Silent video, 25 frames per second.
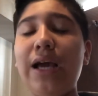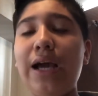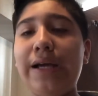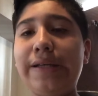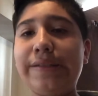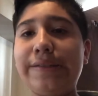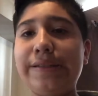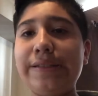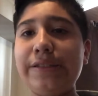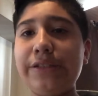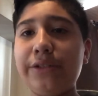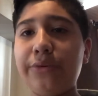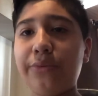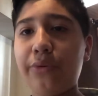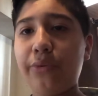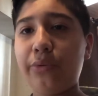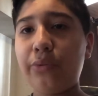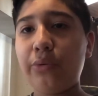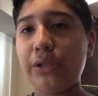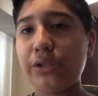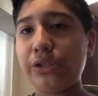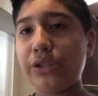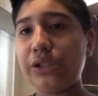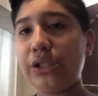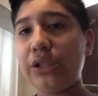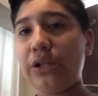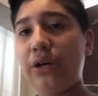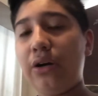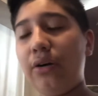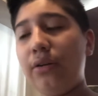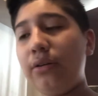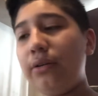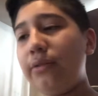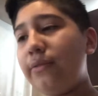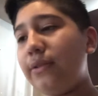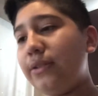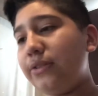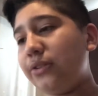I think they were rushing
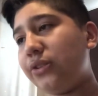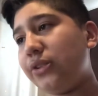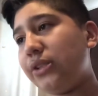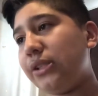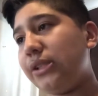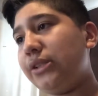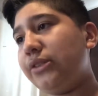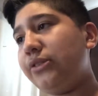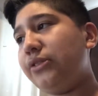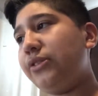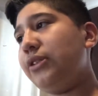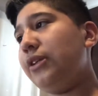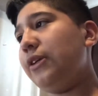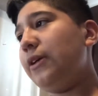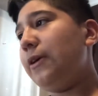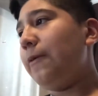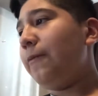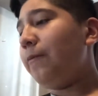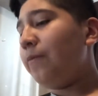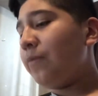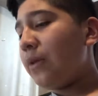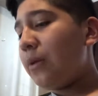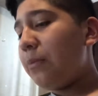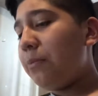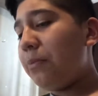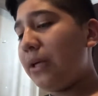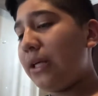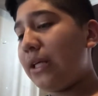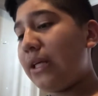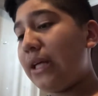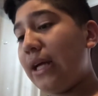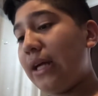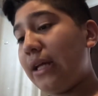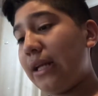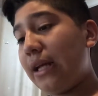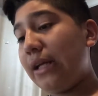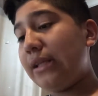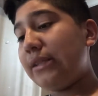all of these things, but
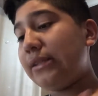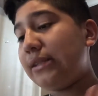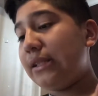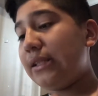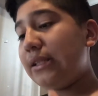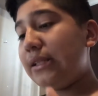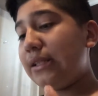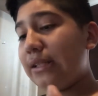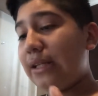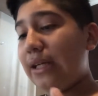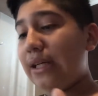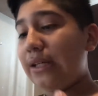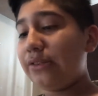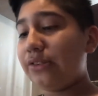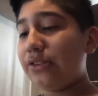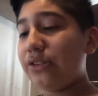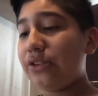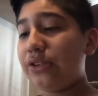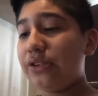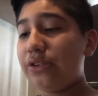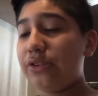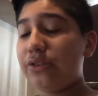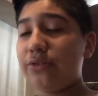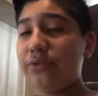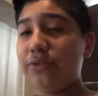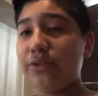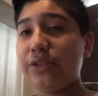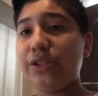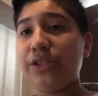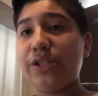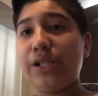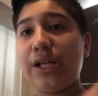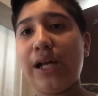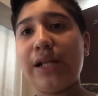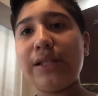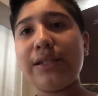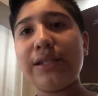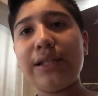yet I think it has a good
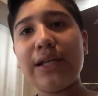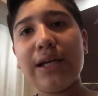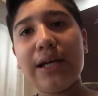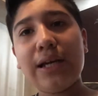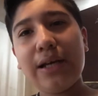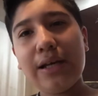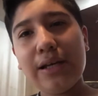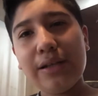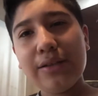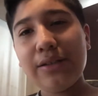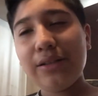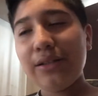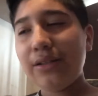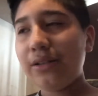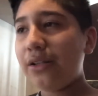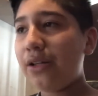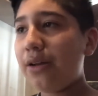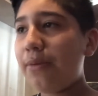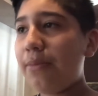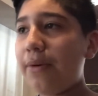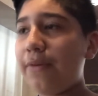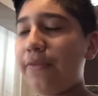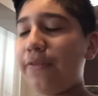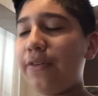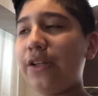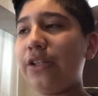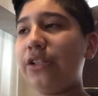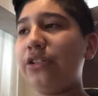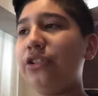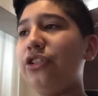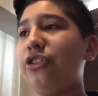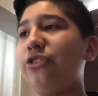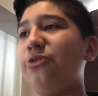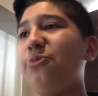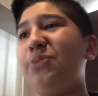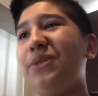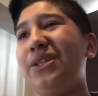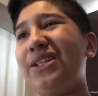origin. I think it had a little bit funny
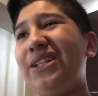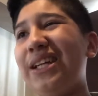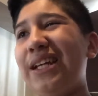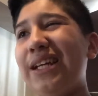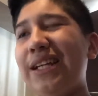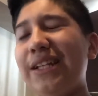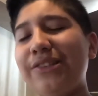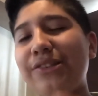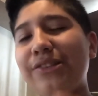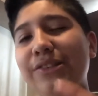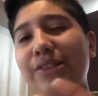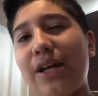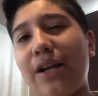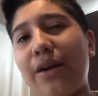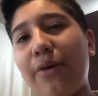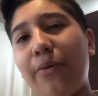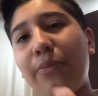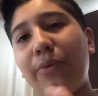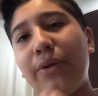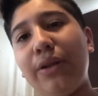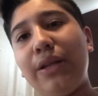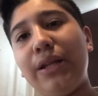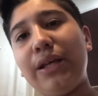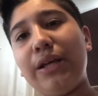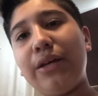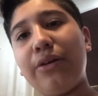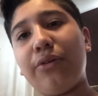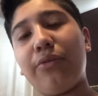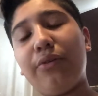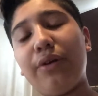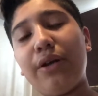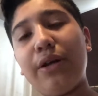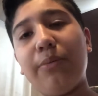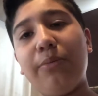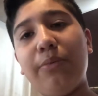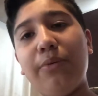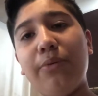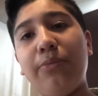jokes, but yet it's not a really
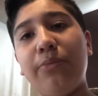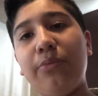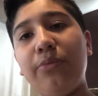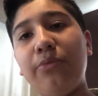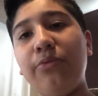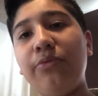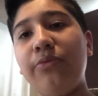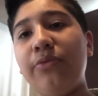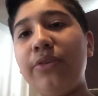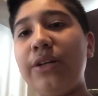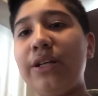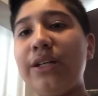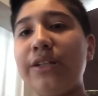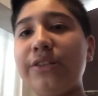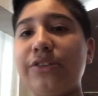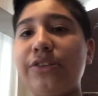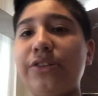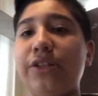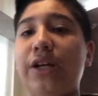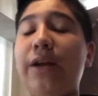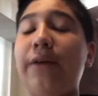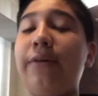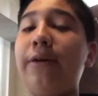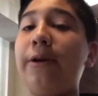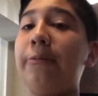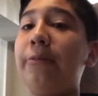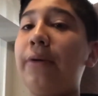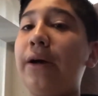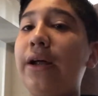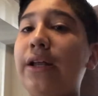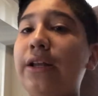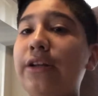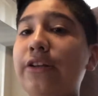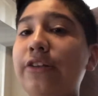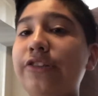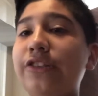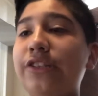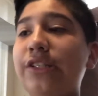incredible movie because everybody
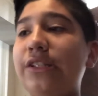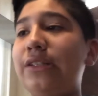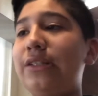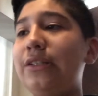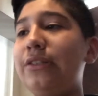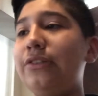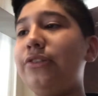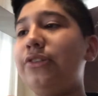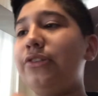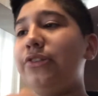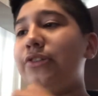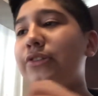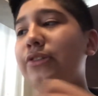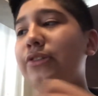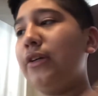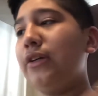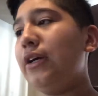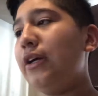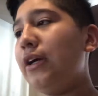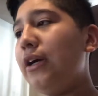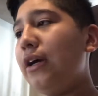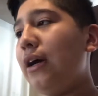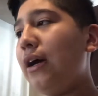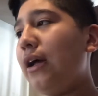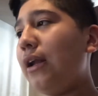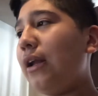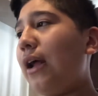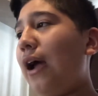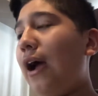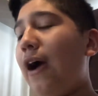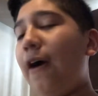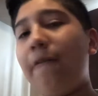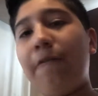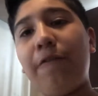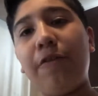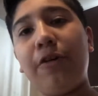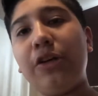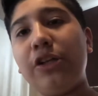knows that this is an
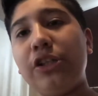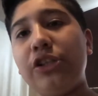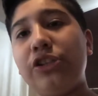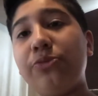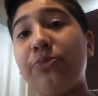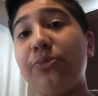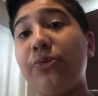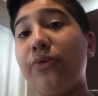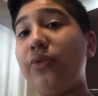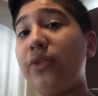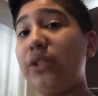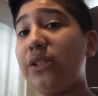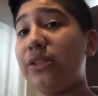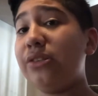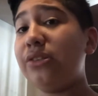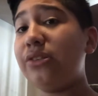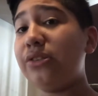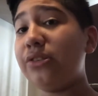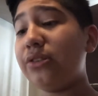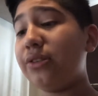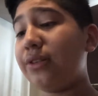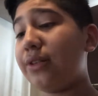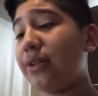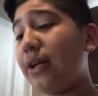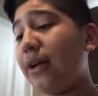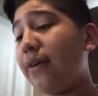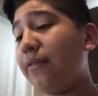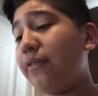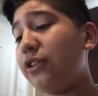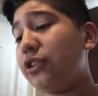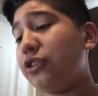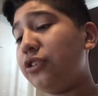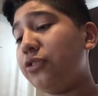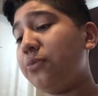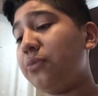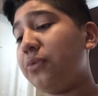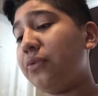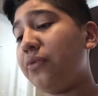average movie. This is an
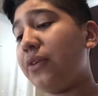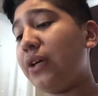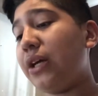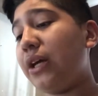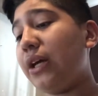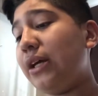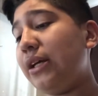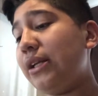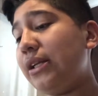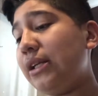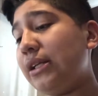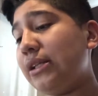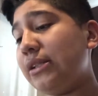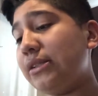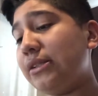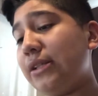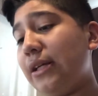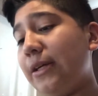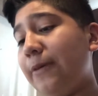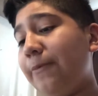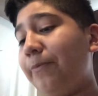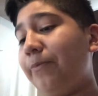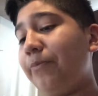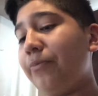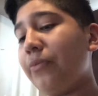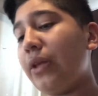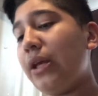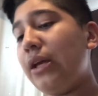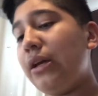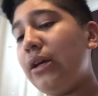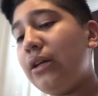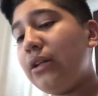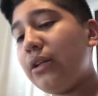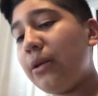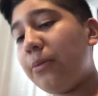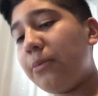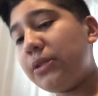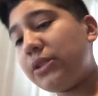average movie, 8 out of 10.
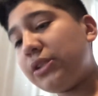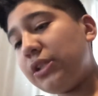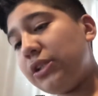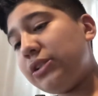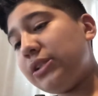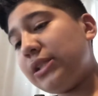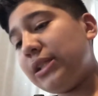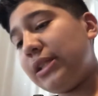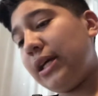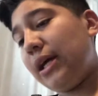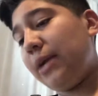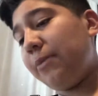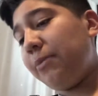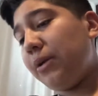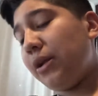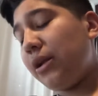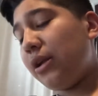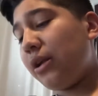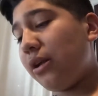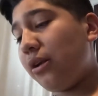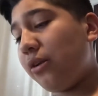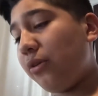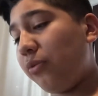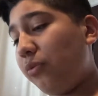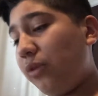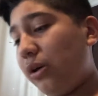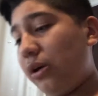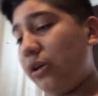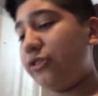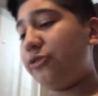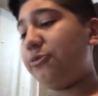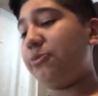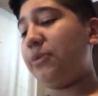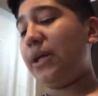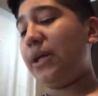Number 13, Ant-Man and the Wasp.